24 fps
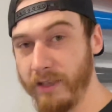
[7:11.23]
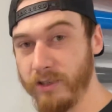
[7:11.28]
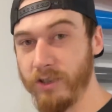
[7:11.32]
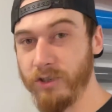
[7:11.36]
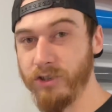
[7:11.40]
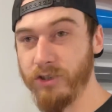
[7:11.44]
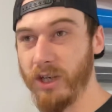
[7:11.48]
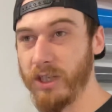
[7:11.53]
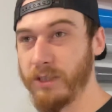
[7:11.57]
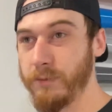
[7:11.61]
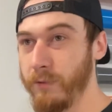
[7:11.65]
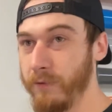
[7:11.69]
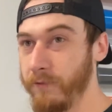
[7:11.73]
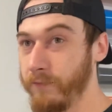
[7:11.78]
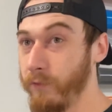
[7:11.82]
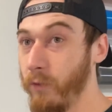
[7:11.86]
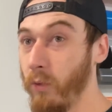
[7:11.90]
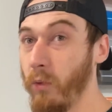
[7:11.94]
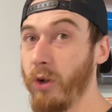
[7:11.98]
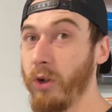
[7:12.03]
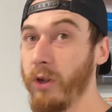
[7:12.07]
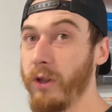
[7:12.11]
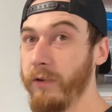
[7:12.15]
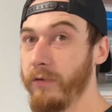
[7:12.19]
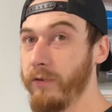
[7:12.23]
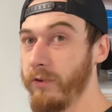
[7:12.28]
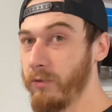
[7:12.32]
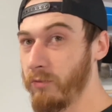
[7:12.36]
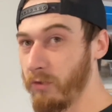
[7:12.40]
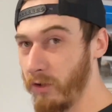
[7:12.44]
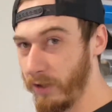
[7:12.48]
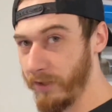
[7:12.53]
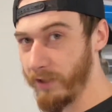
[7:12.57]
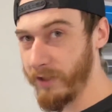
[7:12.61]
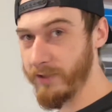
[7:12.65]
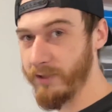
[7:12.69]
suggest before you even
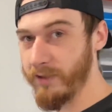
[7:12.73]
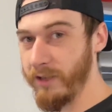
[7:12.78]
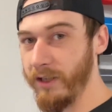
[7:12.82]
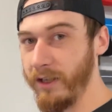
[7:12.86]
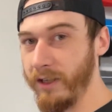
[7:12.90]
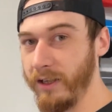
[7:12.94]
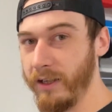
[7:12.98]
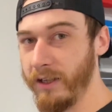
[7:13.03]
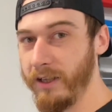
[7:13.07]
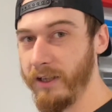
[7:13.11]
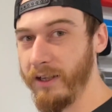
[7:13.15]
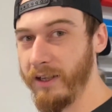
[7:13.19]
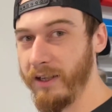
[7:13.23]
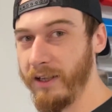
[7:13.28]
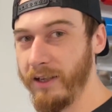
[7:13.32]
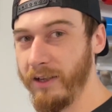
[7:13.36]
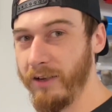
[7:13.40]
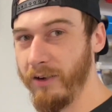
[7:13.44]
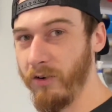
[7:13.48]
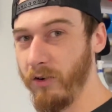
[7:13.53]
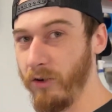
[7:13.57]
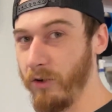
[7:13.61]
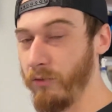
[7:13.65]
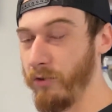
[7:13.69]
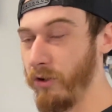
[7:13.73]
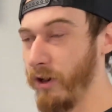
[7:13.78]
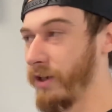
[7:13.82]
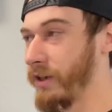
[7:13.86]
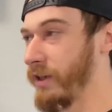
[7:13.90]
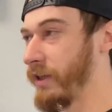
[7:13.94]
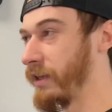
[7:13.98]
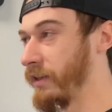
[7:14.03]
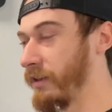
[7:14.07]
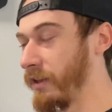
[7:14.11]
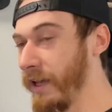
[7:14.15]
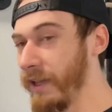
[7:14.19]
run this thing or run
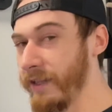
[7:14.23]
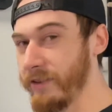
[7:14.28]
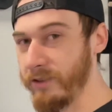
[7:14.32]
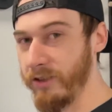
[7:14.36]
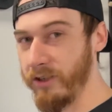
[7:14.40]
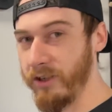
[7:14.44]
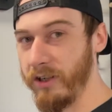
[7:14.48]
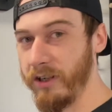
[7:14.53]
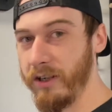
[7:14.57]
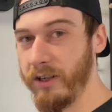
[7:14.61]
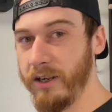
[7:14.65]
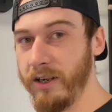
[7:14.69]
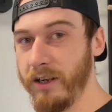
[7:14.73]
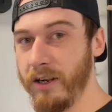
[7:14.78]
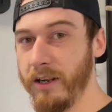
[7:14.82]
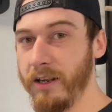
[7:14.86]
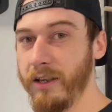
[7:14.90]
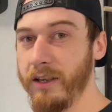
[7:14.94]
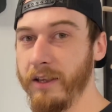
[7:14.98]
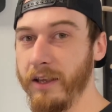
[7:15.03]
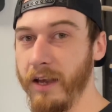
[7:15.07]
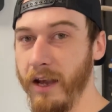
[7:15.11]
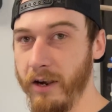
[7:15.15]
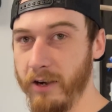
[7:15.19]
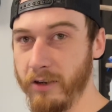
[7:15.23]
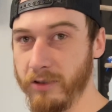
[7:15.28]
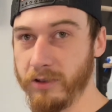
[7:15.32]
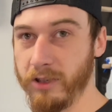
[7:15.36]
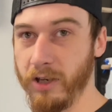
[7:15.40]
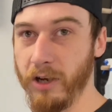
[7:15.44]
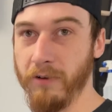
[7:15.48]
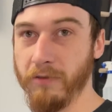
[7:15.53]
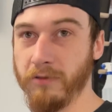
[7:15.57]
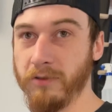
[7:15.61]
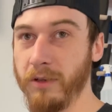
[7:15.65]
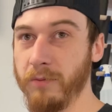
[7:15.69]
a laser, get
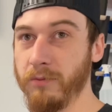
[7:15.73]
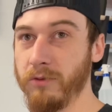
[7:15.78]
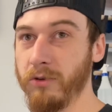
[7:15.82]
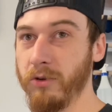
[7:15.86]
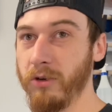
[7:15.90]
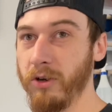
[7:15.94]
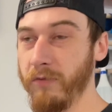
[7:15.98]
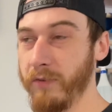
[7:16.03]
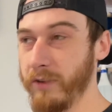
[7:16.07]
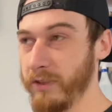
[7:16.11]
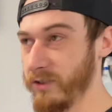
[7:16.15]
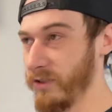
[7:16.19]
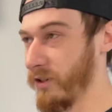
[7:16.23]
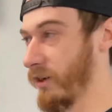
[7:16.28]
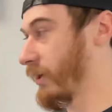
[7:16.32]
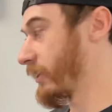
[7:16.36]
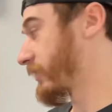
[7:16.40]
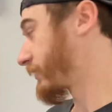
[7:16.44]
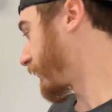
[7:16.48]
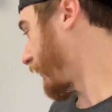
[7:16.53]
yourself some sort of exhaust